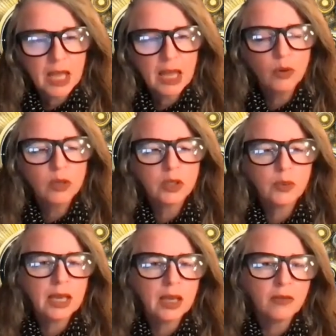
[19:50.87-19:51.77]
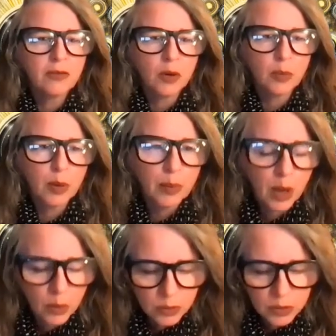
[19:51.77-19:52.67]
And we're doing it for
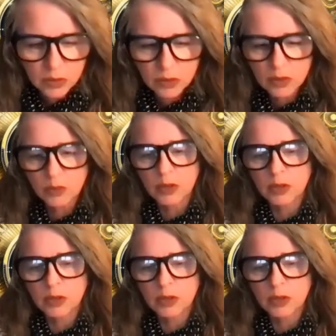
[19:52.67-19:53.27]
proposals,